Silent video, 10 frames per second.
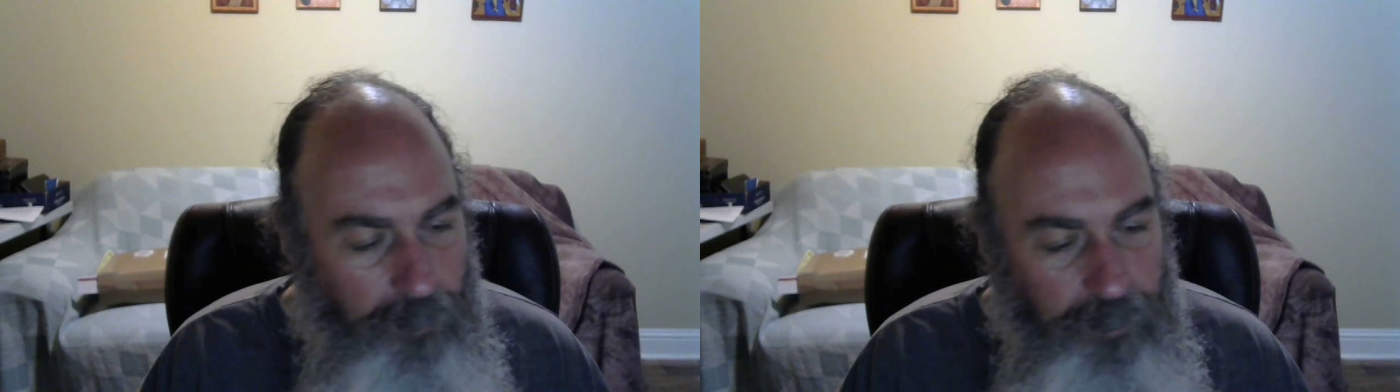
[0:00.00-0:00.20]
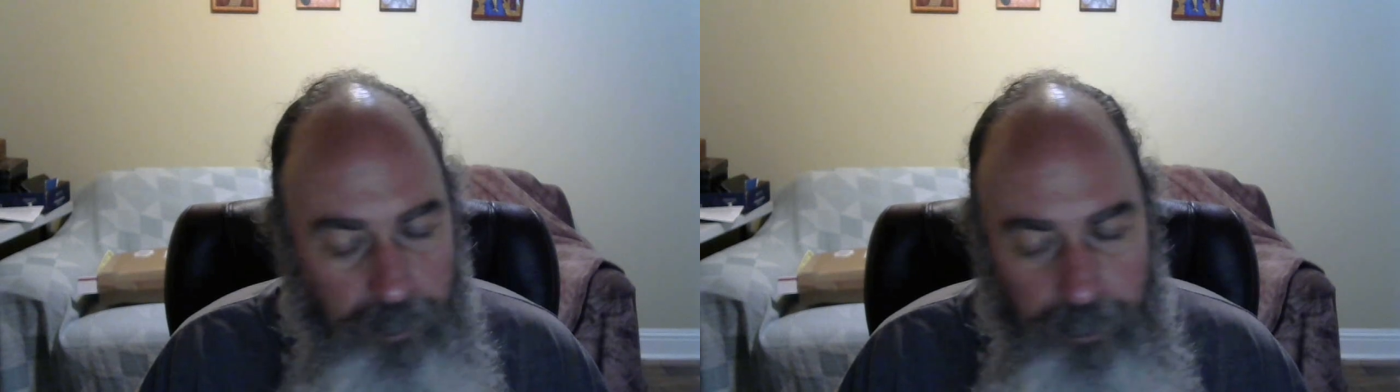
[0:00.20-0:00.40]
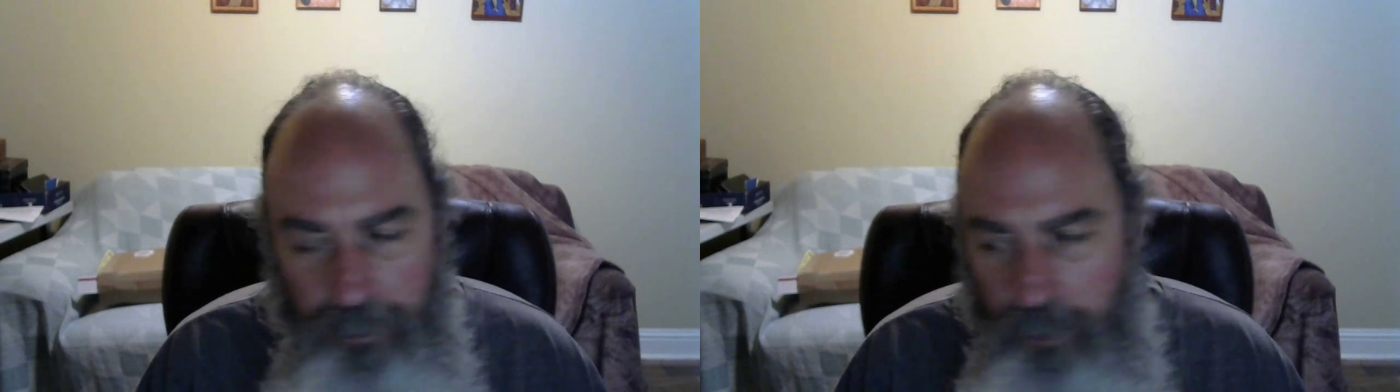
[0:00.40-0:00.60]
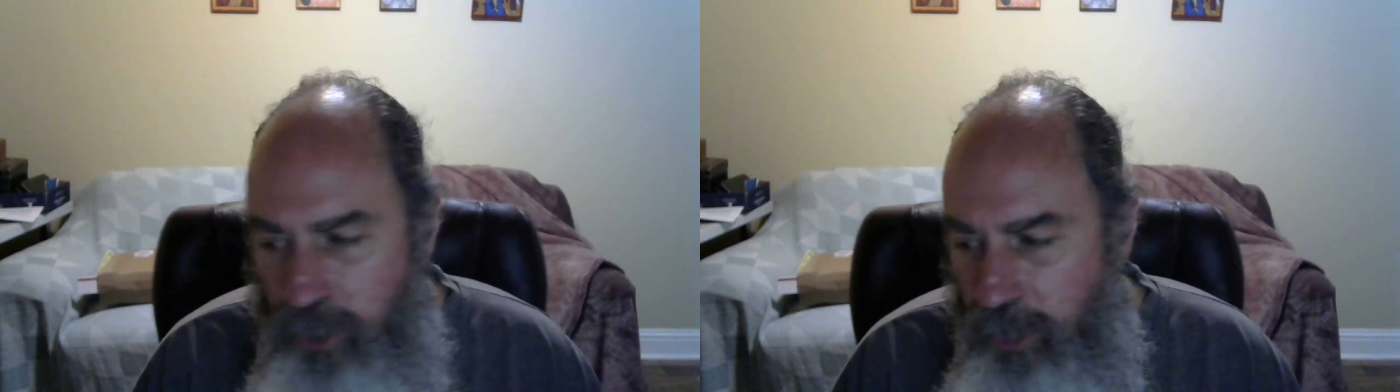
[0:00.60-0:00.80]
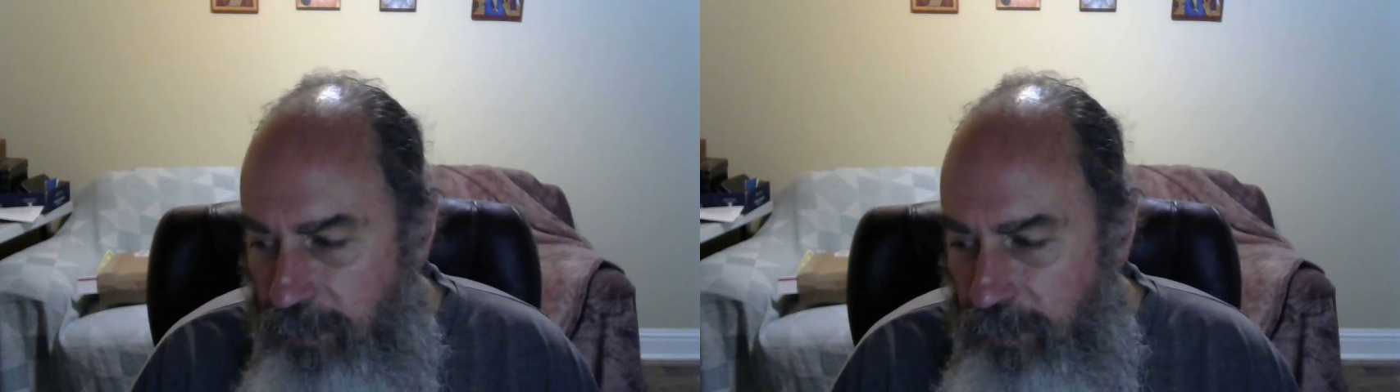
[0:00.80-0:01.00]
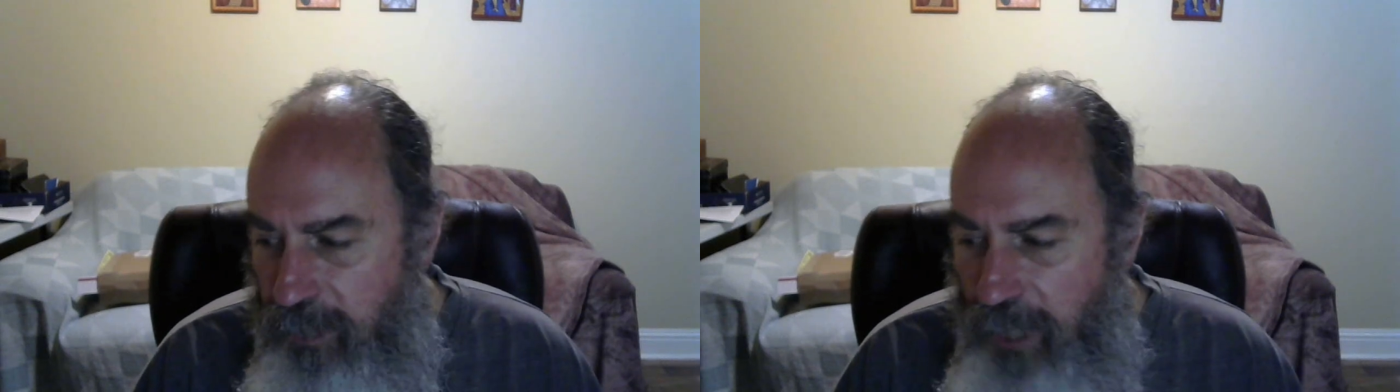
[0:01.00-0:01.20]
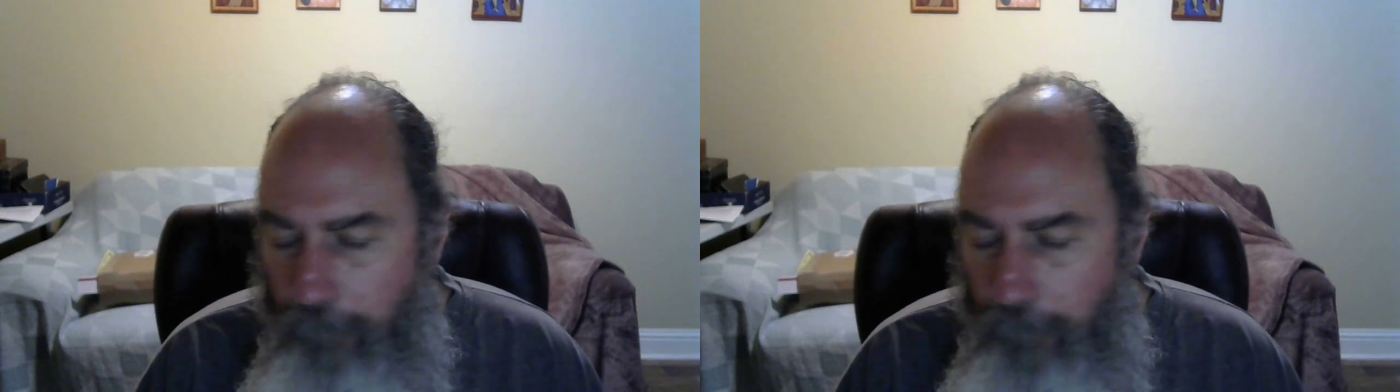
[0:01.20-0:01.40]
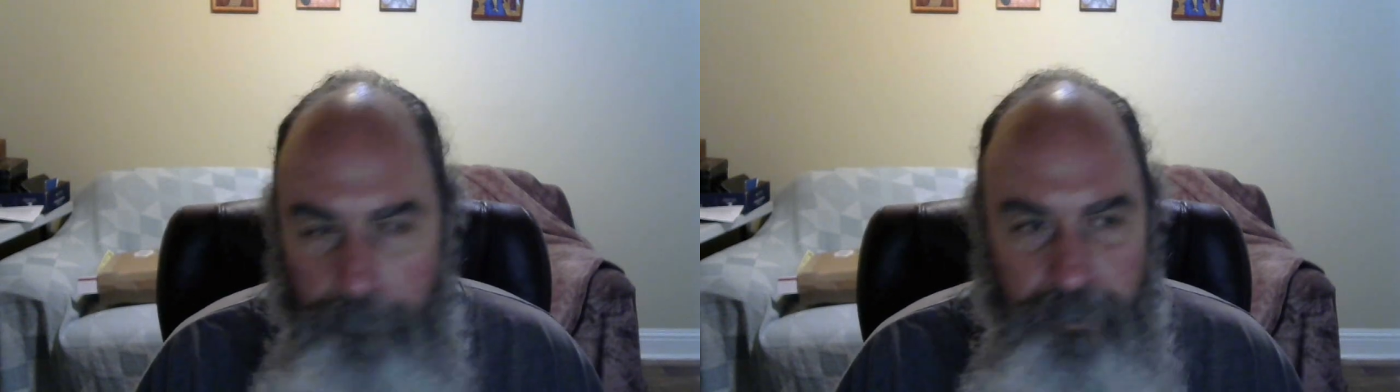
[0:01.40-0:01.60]
an issue that's come
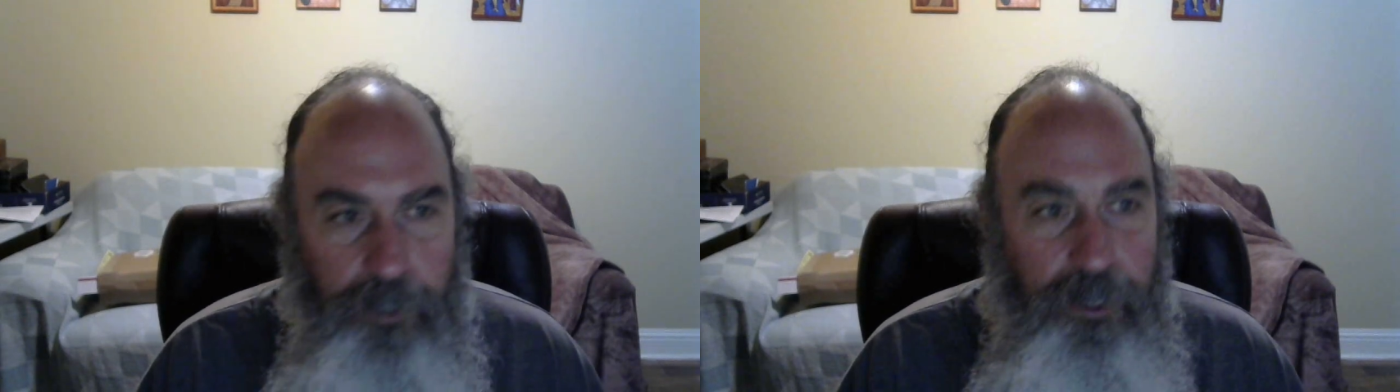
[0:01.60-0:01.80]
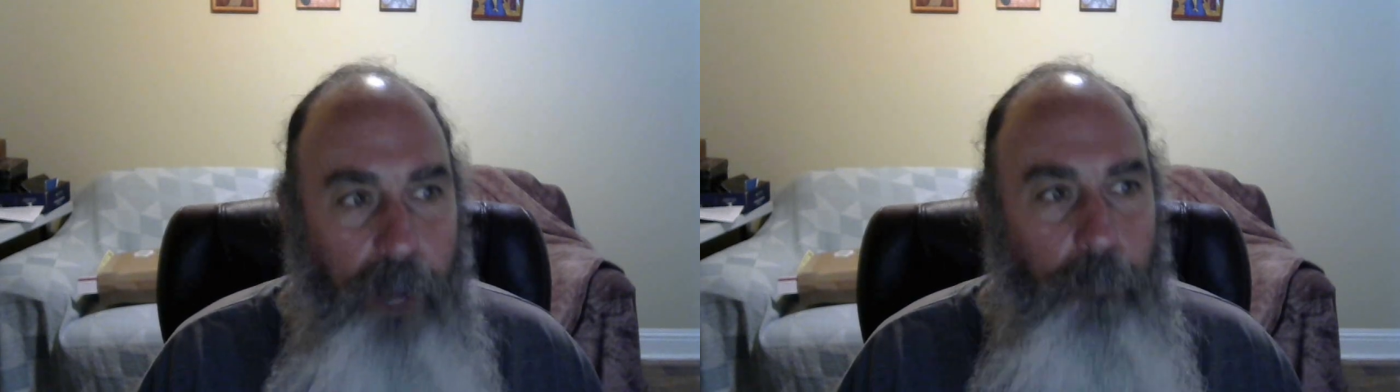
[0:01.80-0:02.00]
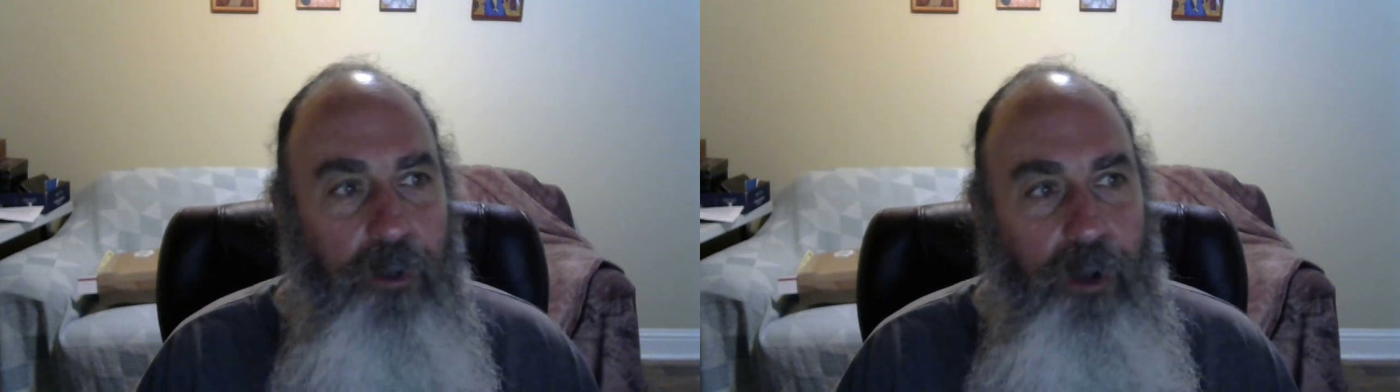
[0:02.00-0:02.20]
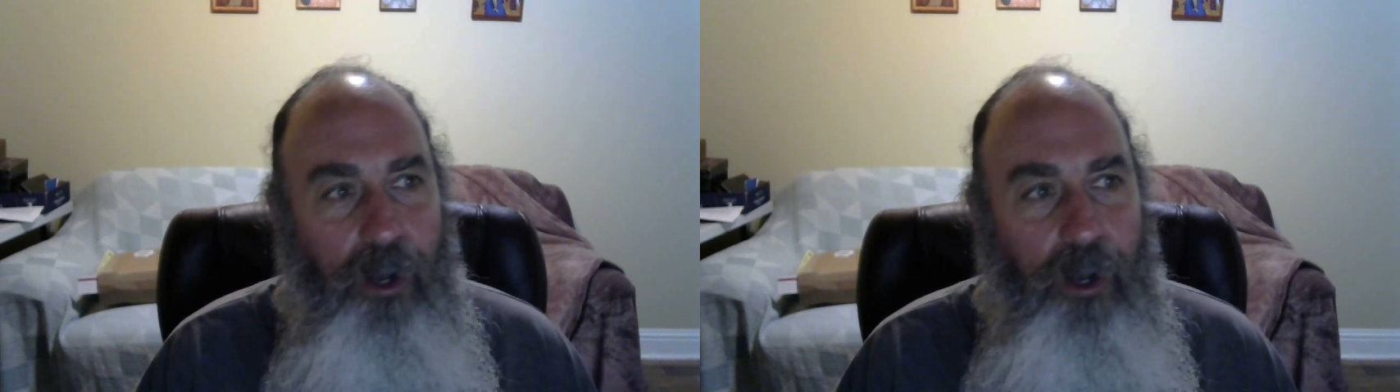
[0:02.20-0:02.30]
up in a number